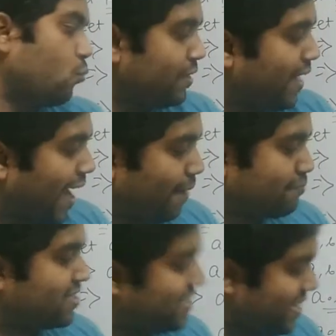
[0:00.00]
we have
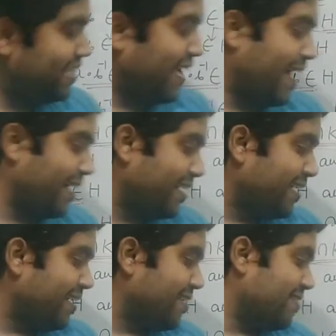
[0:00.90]
seen that
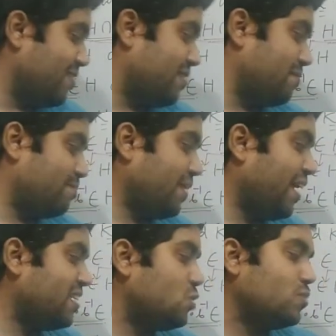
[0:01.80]

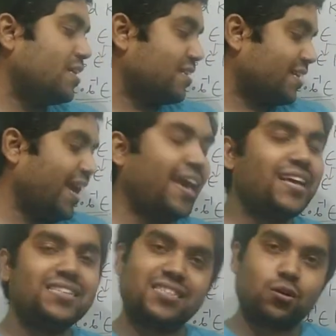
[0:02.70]
H union K
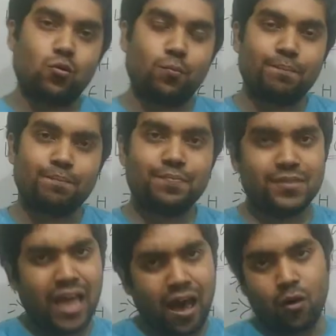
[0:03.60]
is a group.
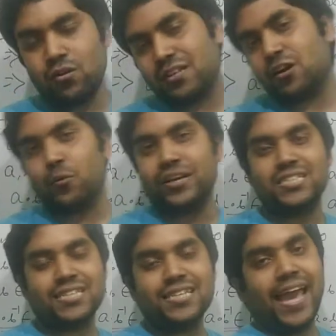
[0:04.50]
Now the
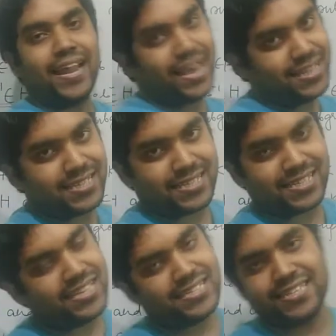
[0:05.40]
question arises
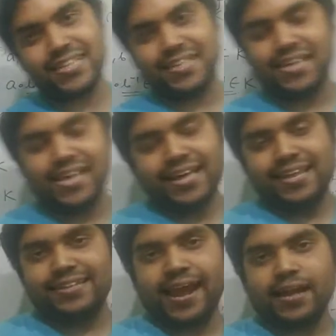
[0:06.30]
easily
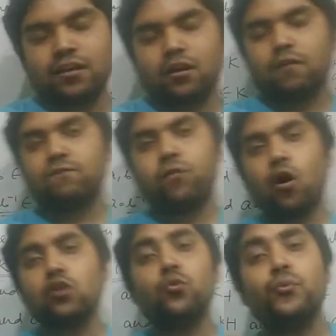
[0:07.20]
that
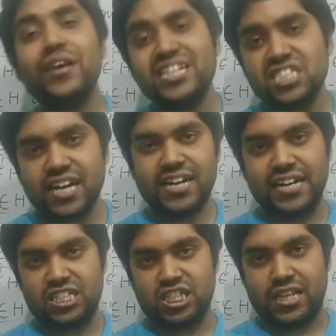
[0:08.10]
for which
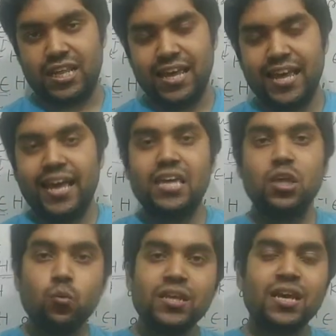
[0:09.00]
condition
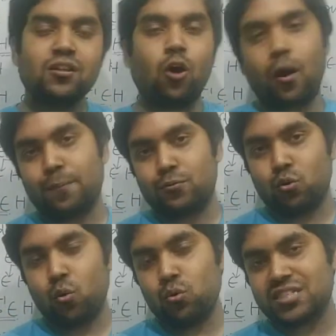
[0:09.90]
union of
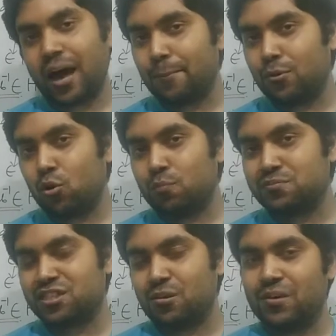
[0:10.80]
two
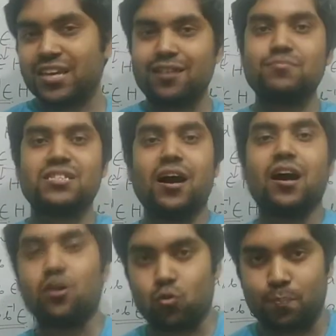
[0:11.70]
subgroups becomes a
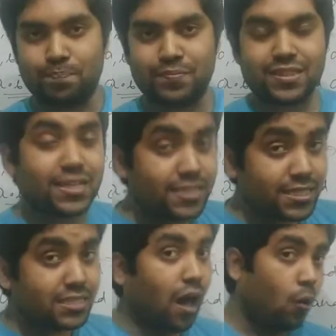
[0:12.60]
group. This
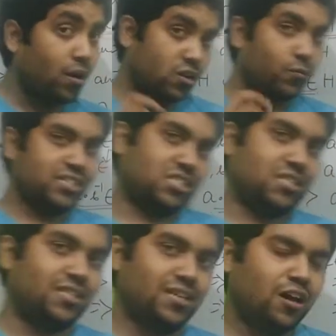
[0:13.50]
is our question.